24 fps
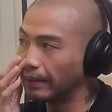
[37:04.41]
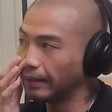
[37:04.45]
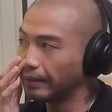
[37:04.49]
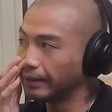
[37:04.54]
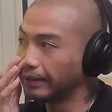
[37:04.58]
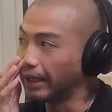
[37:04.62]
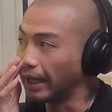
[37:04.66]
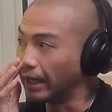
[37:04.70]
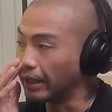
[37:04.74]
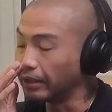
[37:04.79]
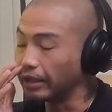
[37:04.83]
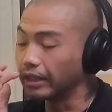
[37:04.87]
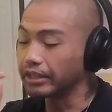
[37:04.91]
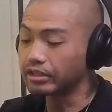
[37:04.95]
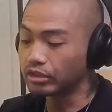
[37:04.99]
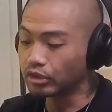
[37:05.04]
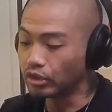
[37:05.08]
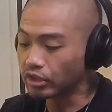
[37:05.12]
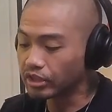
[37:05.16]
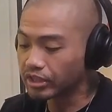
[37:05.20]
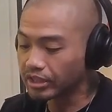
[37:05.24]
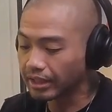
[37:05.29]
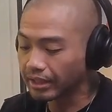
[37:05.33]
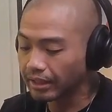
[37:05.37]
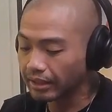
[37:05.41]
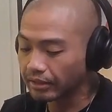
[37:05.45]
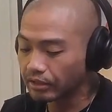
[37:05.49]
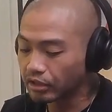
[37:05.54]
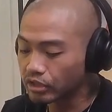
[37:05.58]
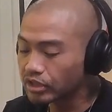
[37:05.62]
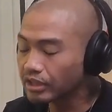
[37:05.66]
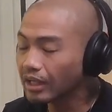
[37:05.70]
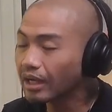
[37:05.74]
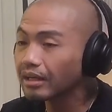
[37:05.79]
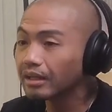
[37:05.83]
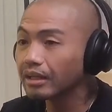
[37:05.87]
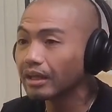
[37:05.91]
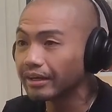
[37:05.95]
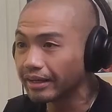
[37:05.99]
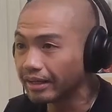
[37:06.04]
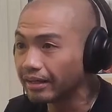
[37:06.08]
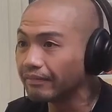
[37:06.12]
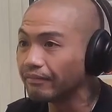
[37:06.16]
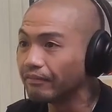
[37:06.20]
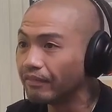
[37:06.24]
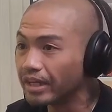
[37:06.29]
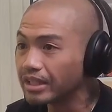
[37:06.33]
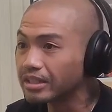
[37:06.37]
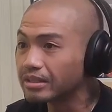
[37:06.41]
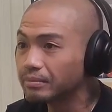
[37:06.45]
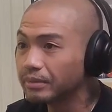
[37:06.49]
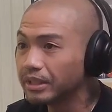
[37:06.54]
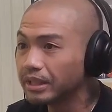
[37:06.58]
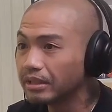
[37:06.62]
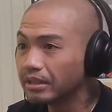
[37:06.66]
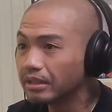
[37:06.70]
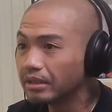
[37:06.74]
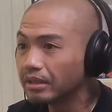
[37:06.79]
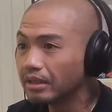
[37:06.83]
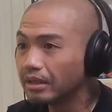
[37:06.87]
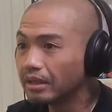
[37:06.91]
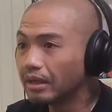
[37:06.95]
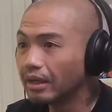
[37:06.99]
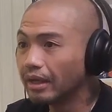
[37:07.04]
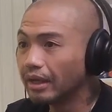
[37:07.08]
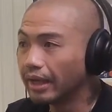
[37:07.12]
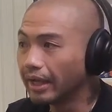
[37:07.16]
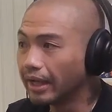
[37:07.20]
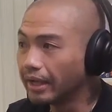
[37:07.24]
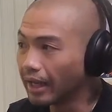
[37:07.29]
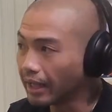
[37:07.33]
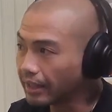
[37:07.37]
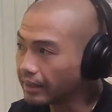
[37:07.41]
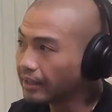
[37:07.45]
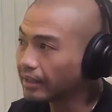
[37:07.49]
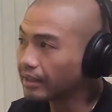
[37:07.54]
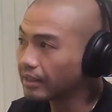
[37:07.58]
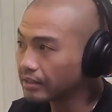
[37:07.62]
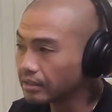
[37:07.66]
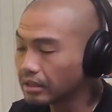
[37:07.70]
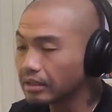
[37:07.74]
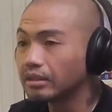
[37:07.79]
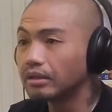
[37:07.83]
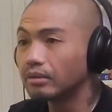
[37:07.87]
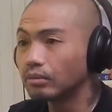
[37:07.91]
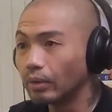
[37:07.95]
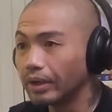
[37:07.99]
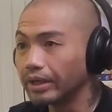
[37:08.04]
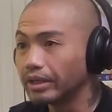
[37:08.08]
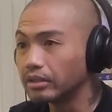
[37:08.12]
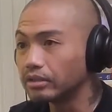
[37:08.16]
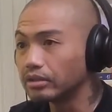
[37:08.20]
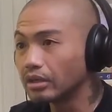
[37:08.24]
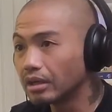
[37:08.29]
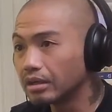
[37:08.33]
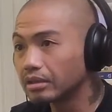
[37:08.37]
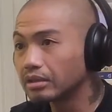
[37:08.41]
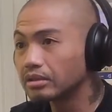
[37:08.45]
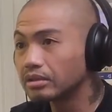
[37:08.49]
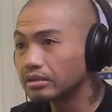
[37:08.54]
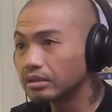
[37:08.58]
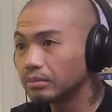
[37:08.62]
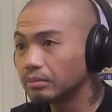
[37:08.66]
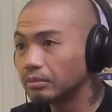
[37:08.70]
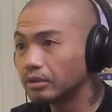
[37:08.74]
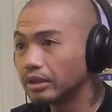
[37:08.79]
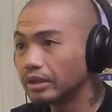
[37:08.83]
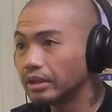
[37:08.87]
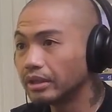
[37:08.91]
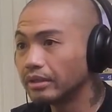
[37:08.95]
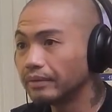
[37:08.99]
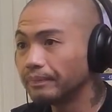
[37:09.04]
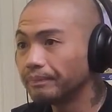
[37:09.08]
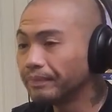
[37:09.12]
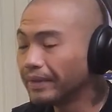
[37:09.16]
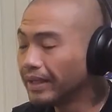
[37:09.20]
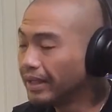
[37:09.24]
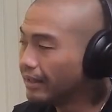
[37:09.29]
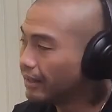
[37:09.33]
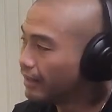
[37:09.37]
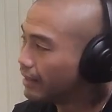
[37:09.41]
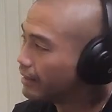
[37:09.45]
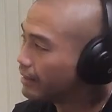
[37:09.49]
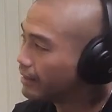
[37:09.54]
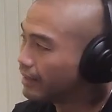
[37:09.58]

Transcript: Yeah, there's not a lot of investment, and I think it's a good way to talk to someone.